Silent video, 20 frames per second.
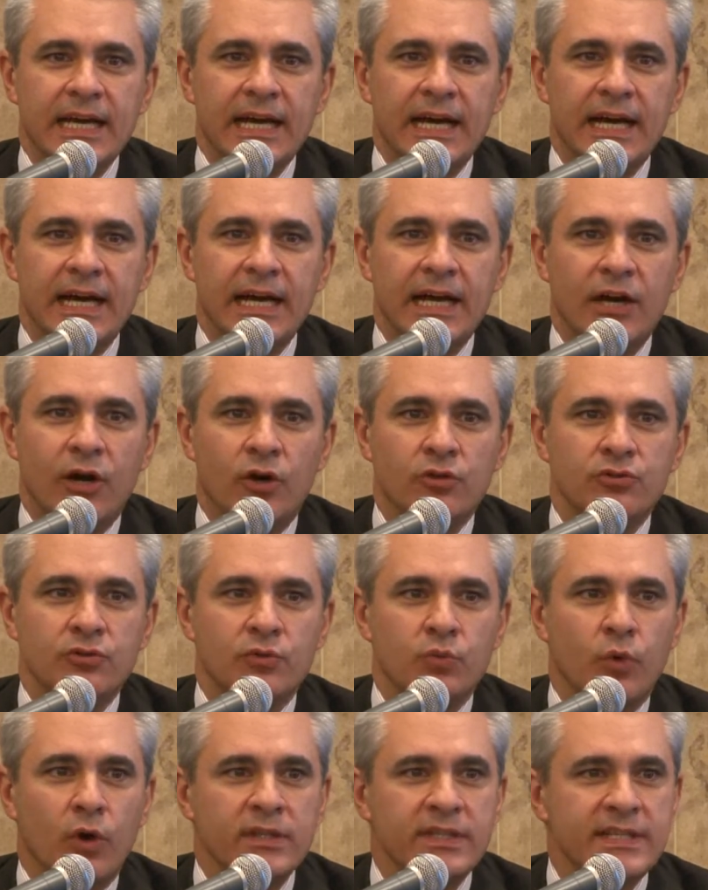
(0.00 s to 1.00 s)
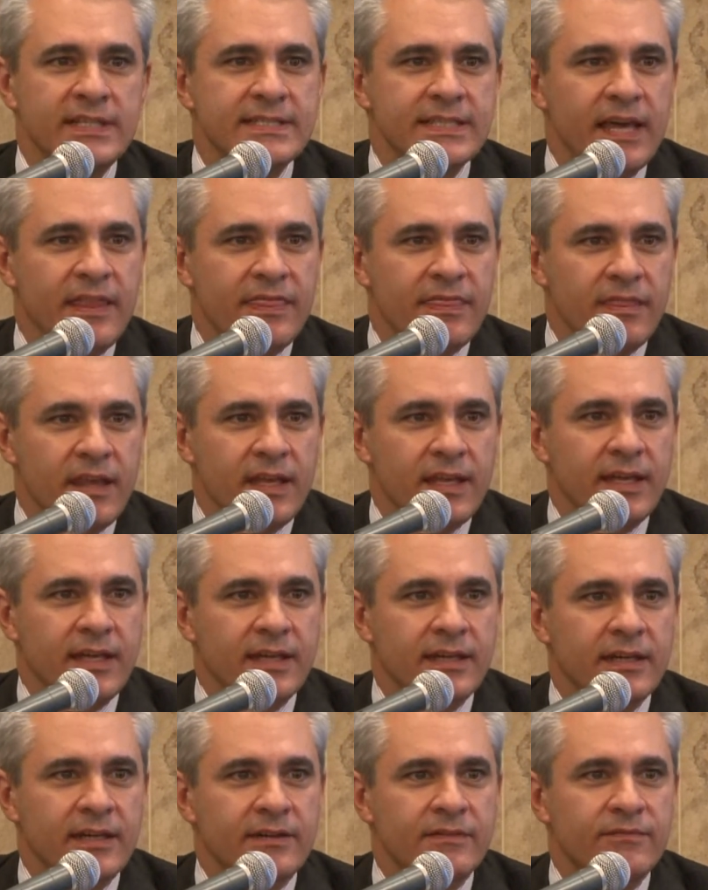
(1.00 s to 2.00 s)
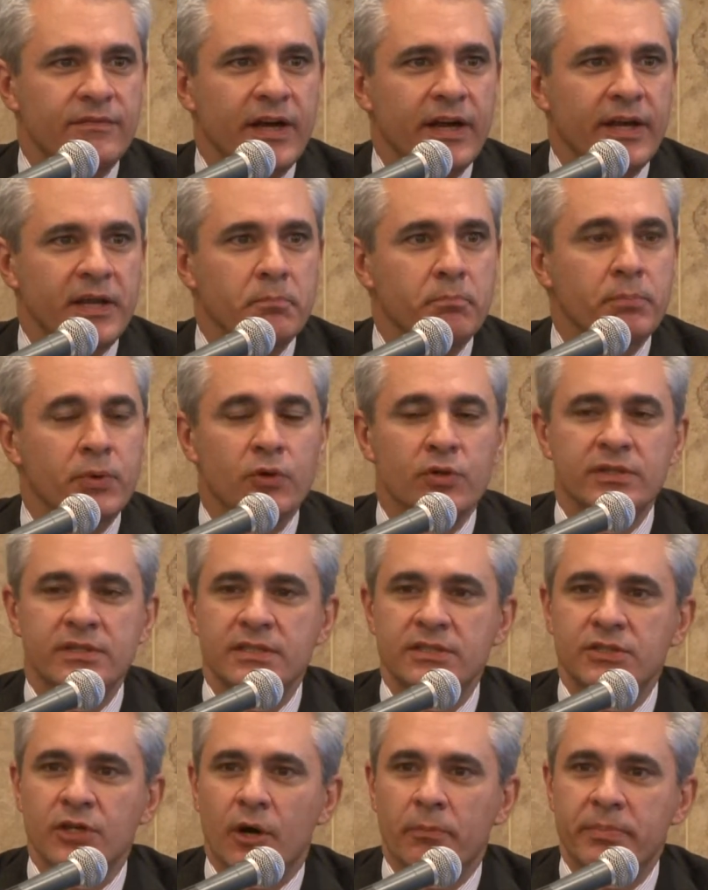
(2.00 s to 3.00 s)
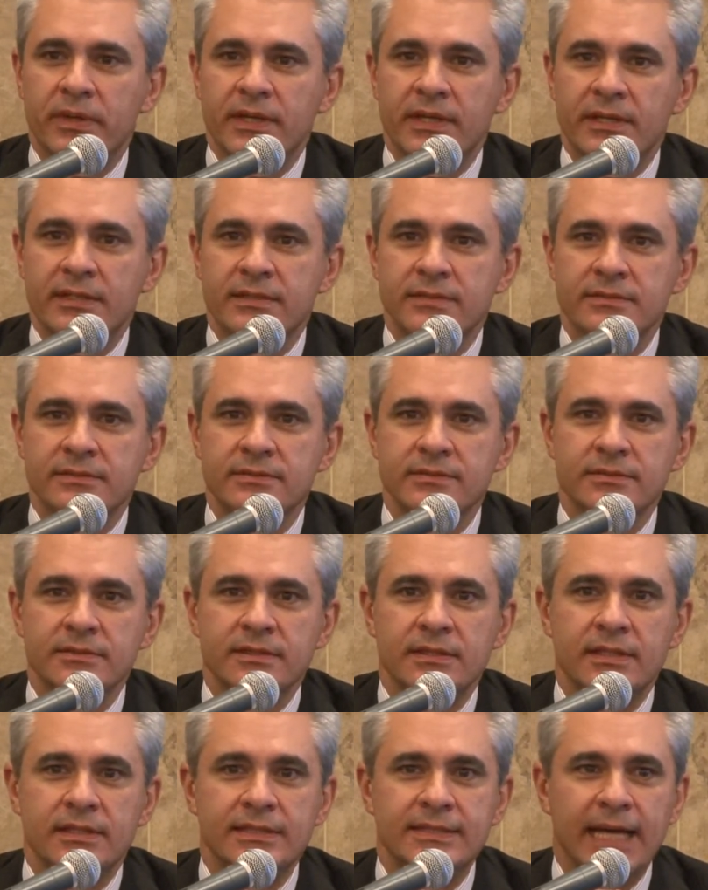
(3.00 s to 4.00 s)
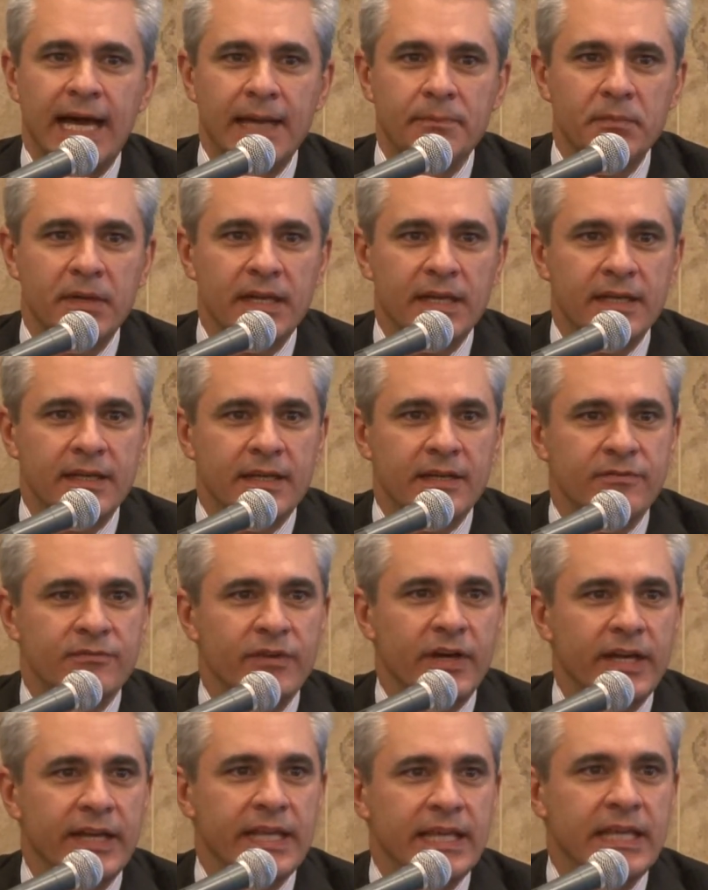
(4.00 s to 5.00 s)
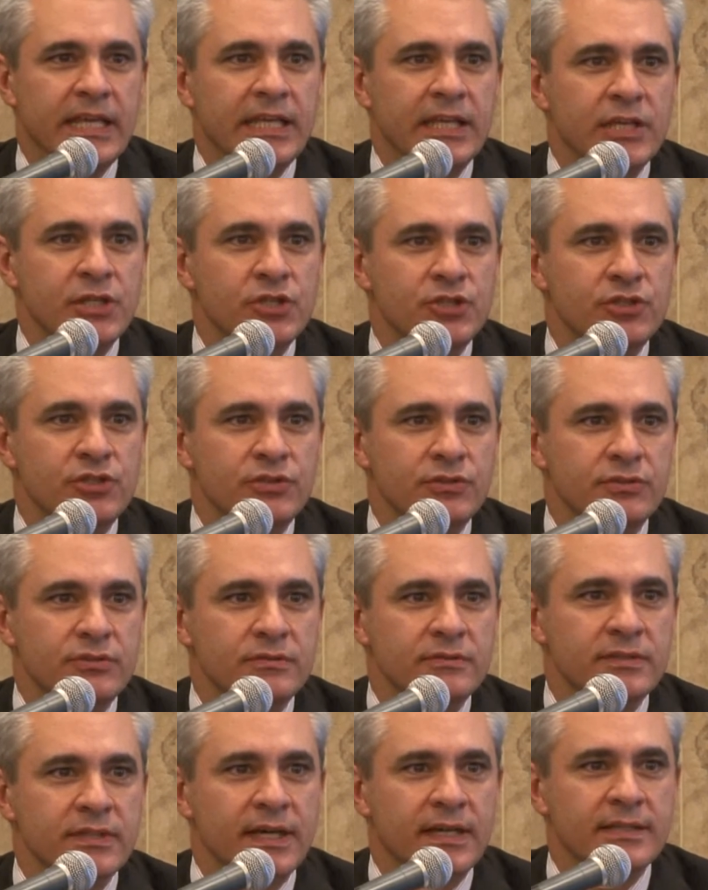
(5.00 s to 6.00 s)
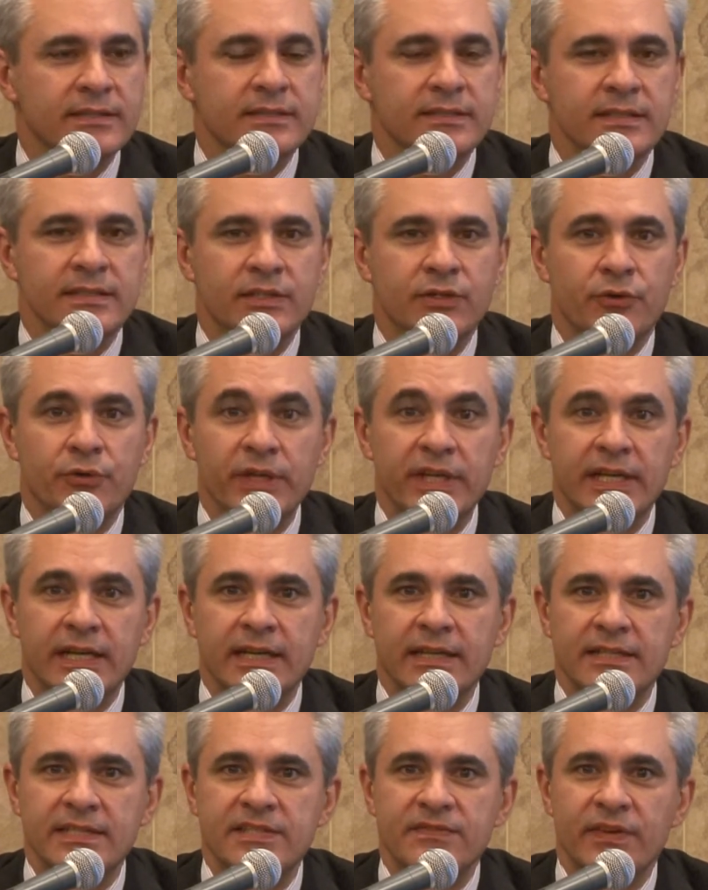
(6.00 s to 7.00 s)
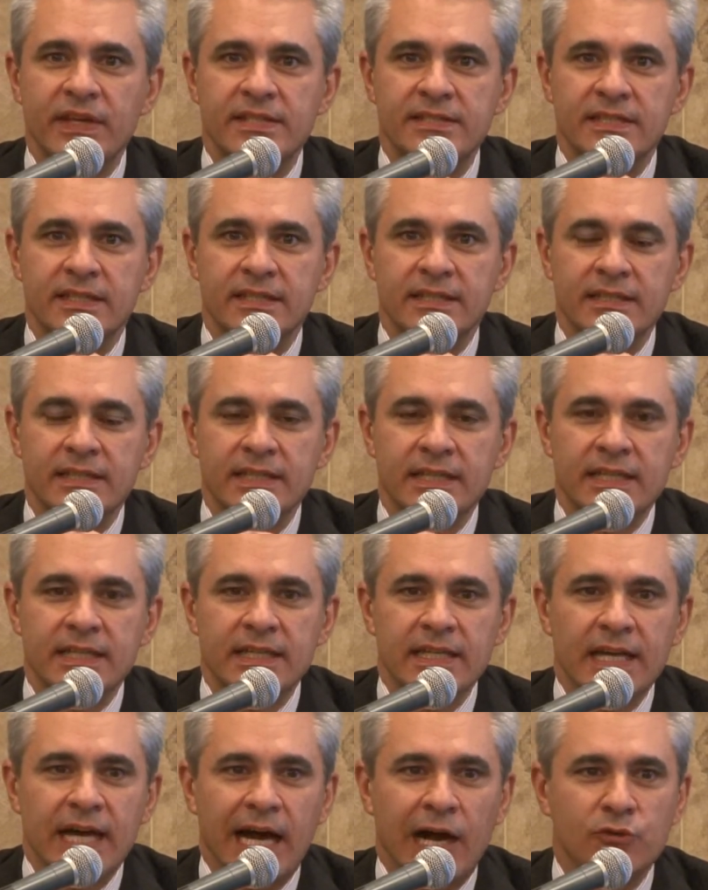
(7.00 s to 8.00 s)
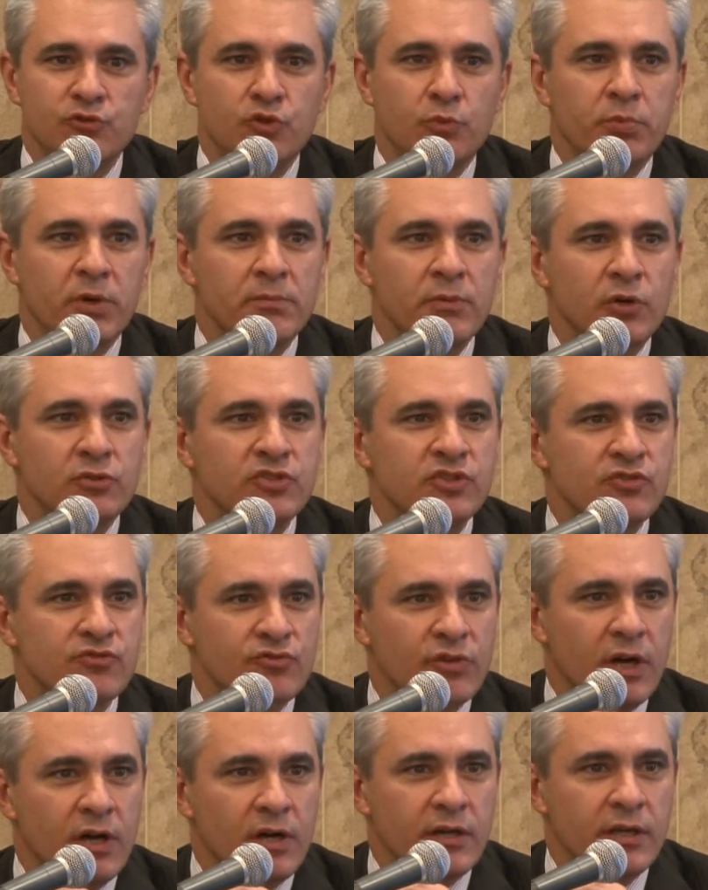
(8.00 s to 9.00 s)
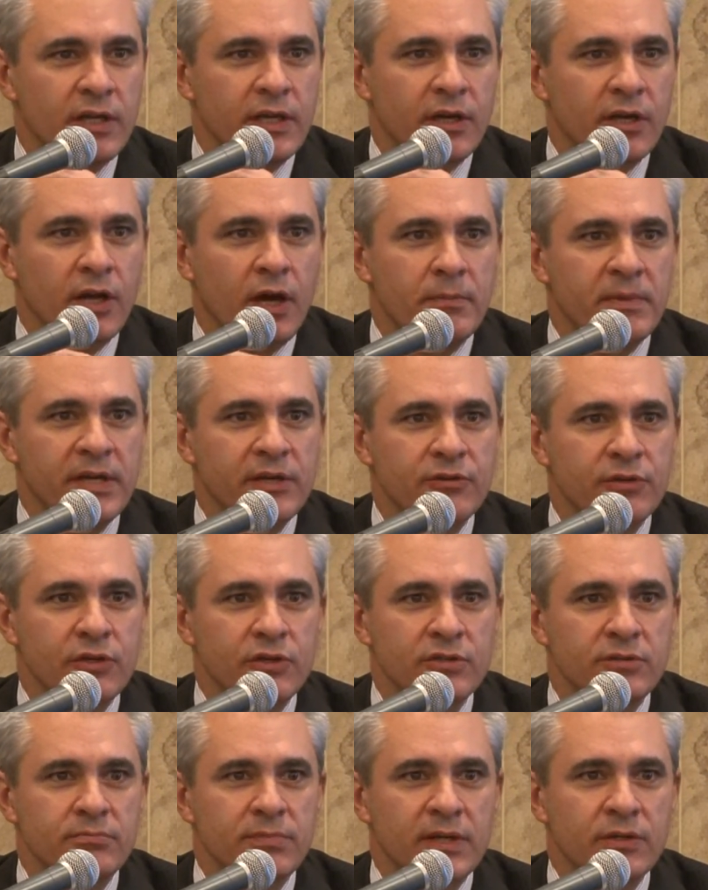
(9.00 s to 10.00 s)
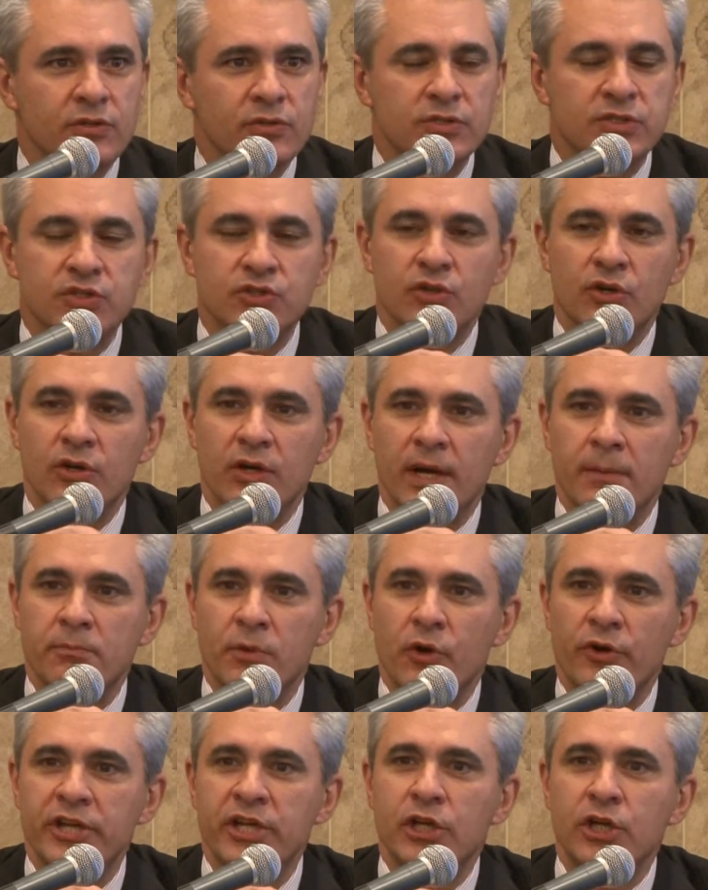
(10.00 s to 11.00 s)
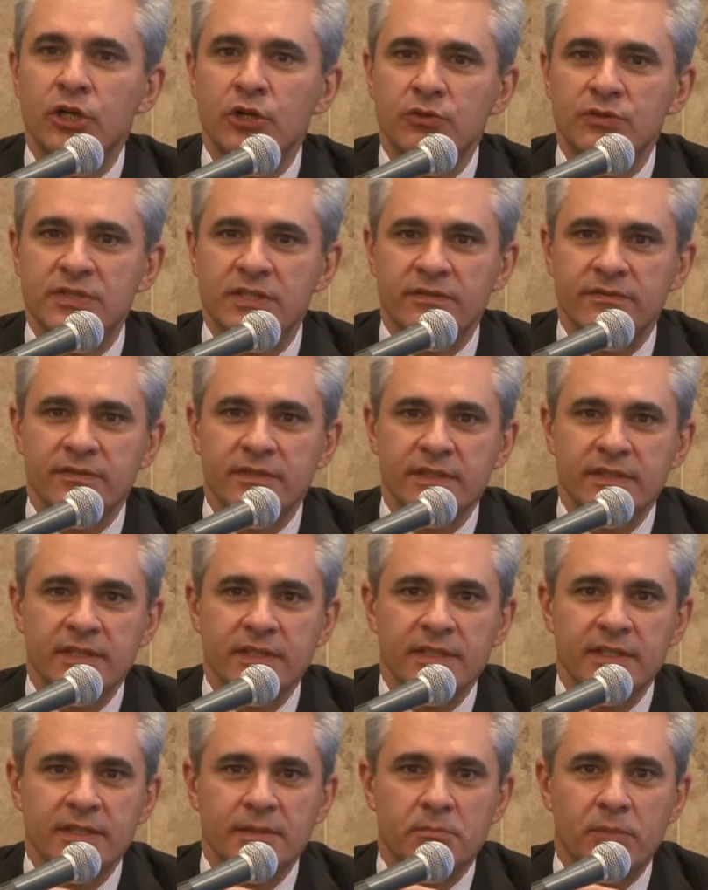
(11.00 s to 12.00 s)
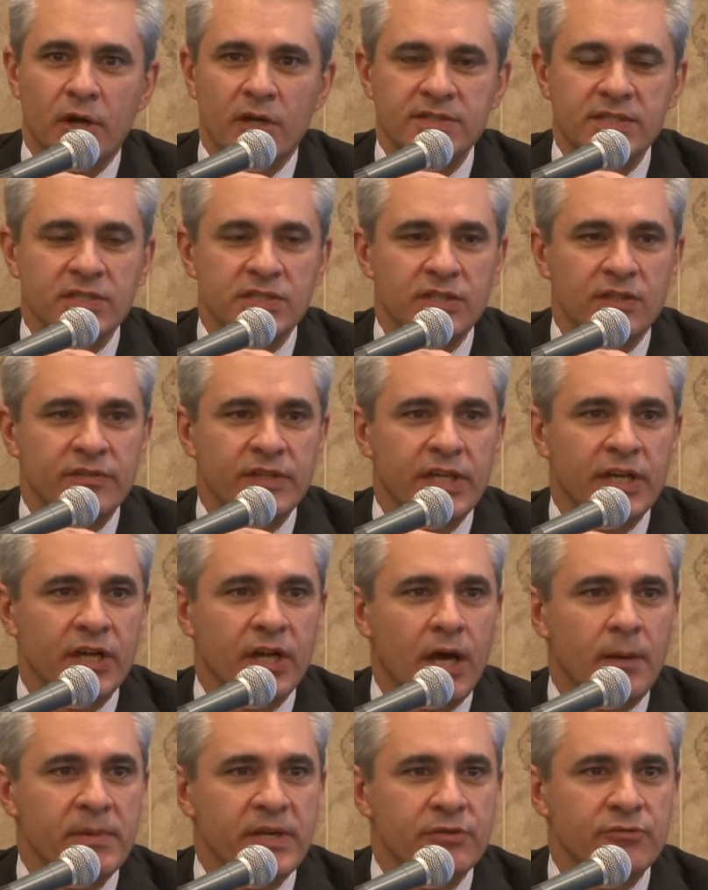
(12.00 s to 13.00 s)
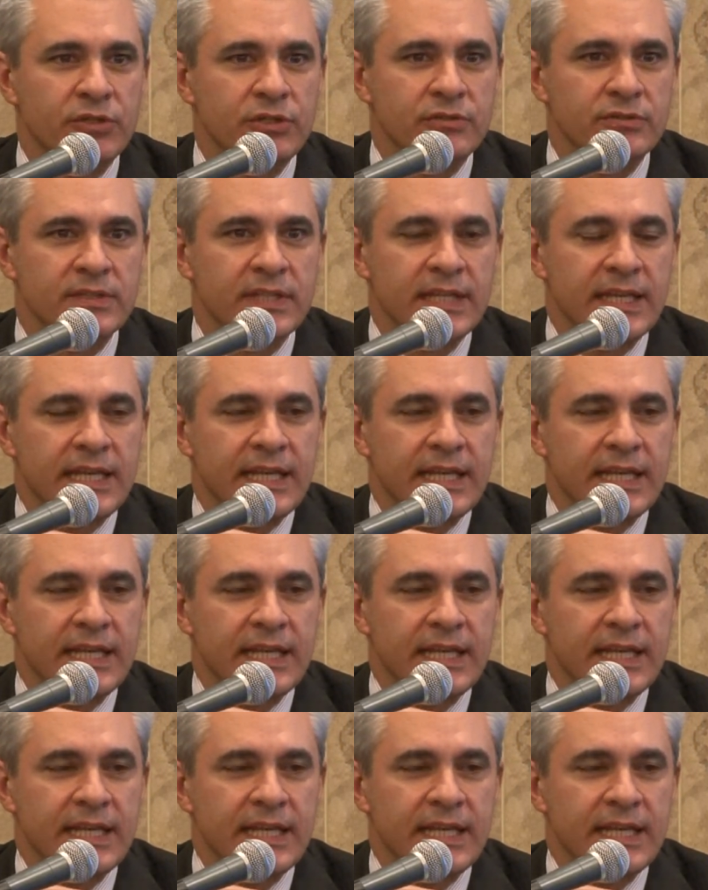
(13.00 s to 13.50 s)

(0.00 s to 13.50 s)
uh, on what is, I think, a very important topic, a timely and very key issue that uh, Korea is facing. How to promote strong economic growth, but also a more inclusive process of economic growth.